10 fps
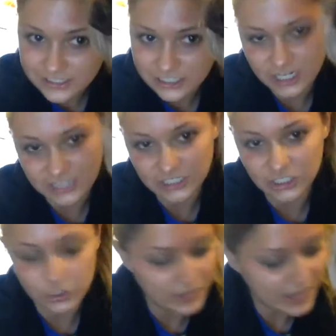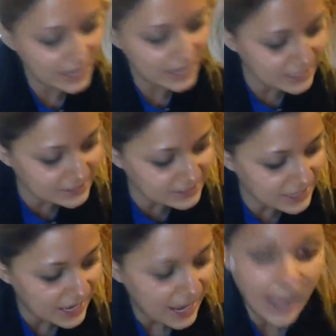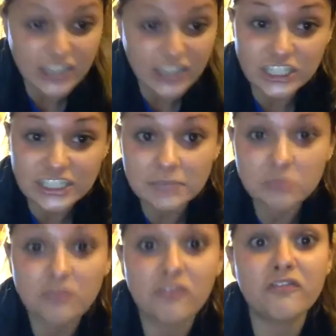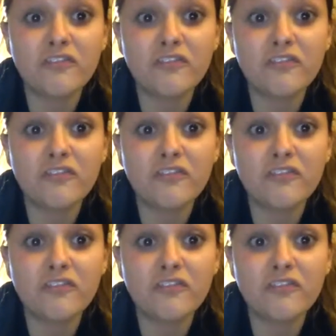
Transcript: and she has 2 kids, and she seemed